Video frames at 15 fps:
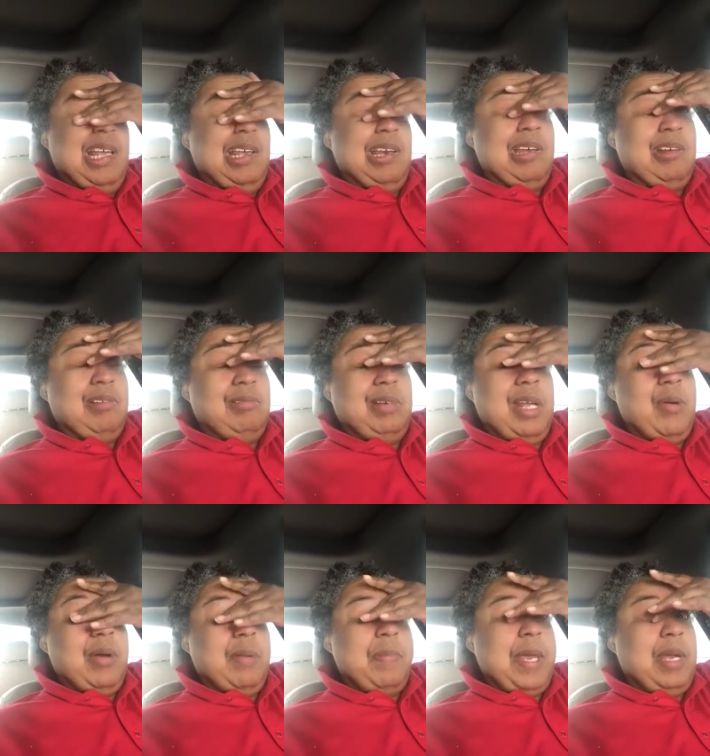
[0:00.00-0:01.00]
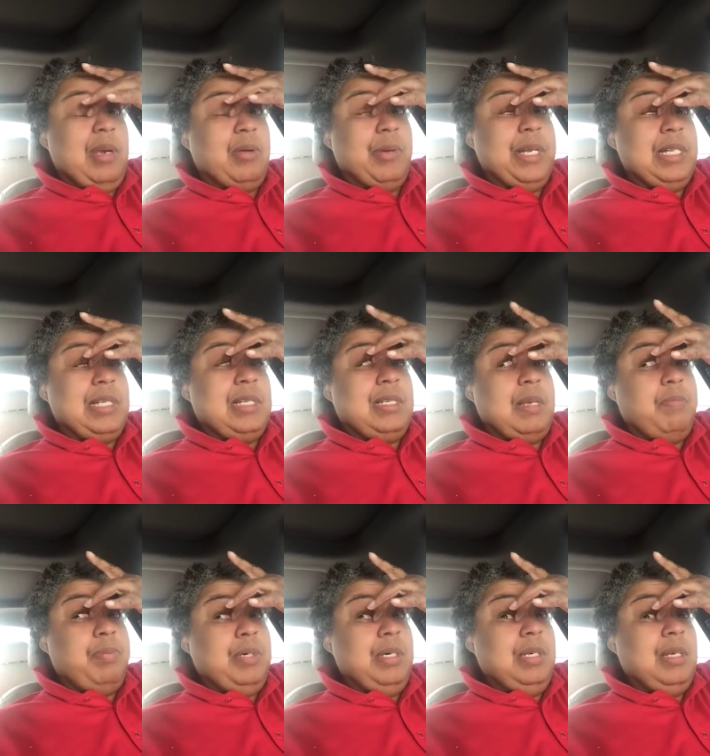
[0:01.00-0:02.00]
you know they want to make grits
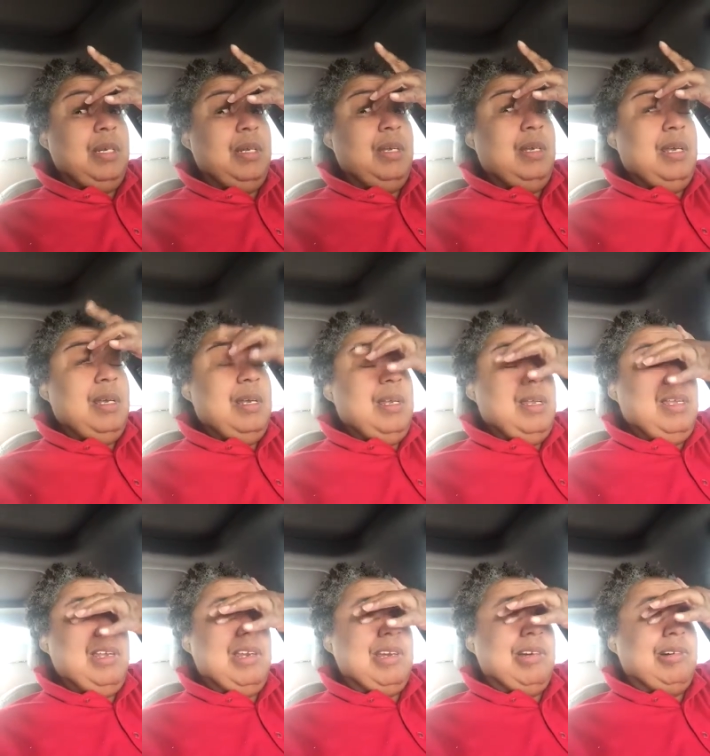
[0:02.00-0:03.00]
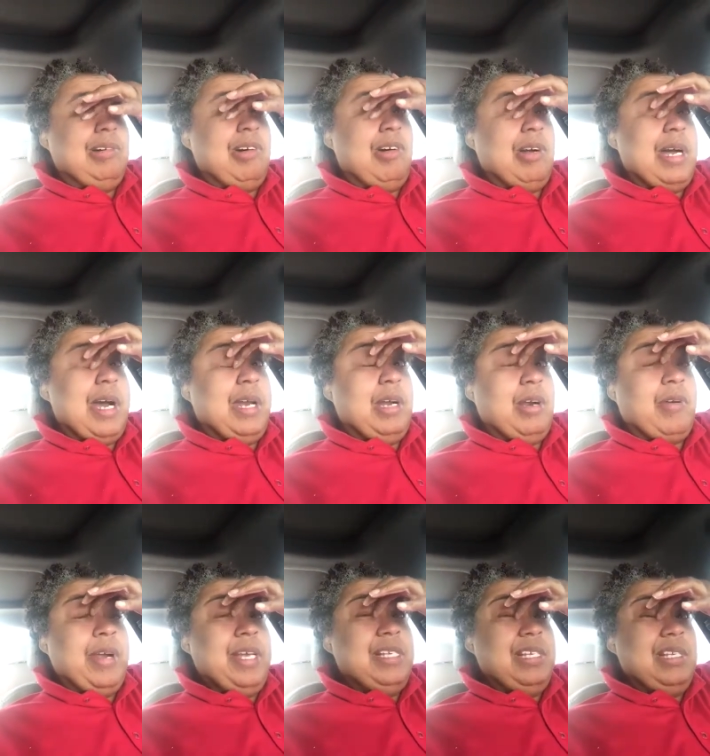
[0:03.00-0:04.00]
and put you know all kind of
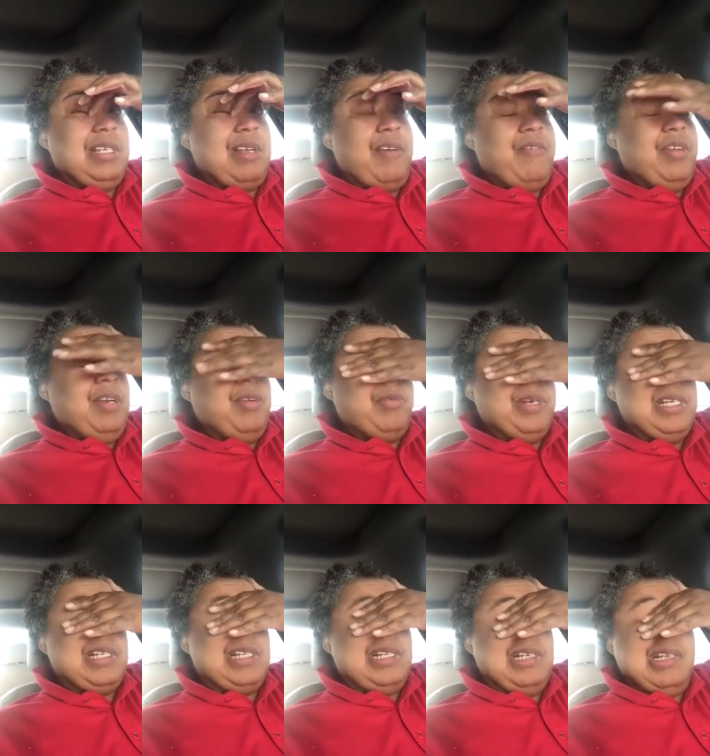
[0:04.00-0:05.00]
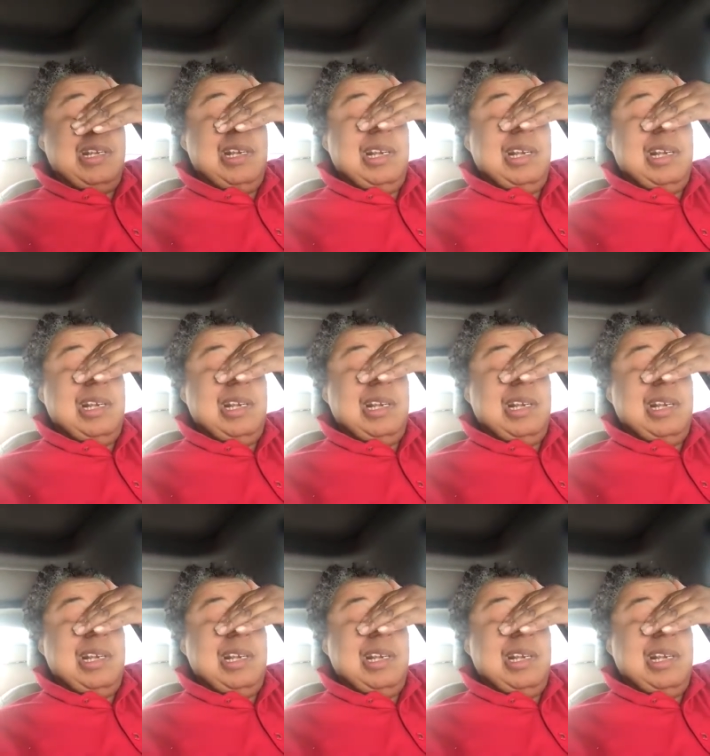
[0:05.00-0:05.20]
crazy stuff in grits